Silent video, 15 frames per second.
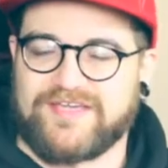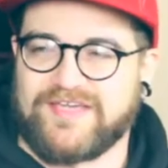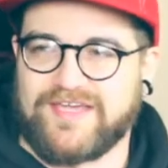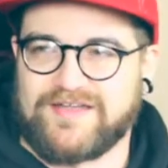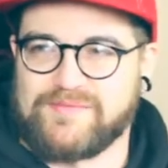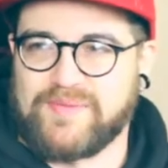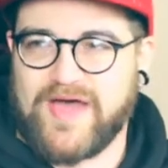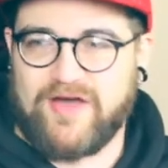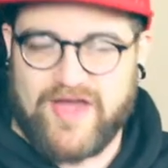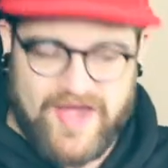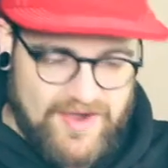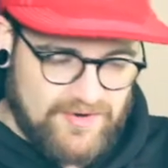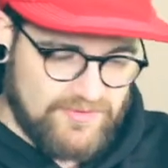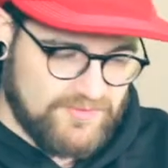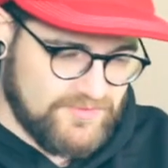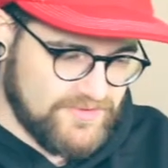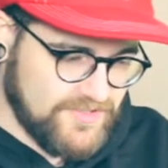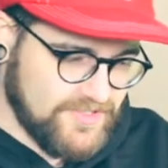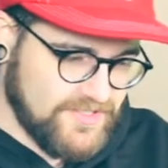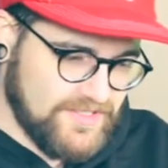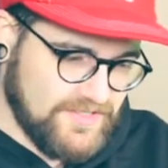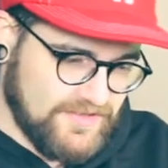and about how
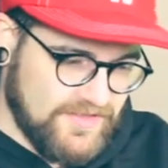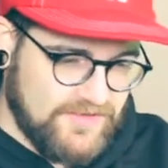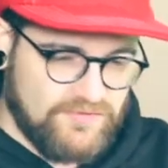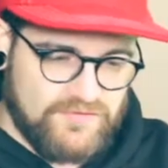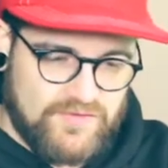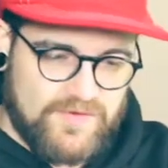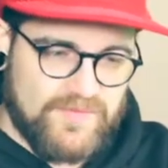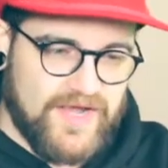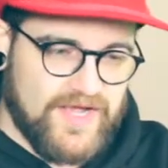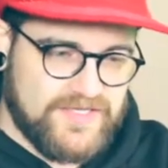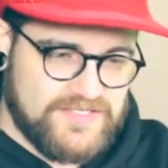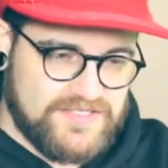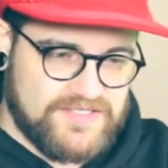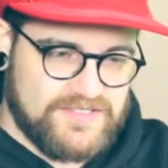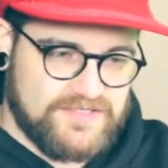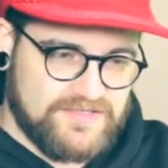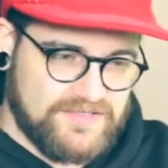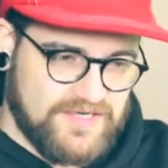these formats,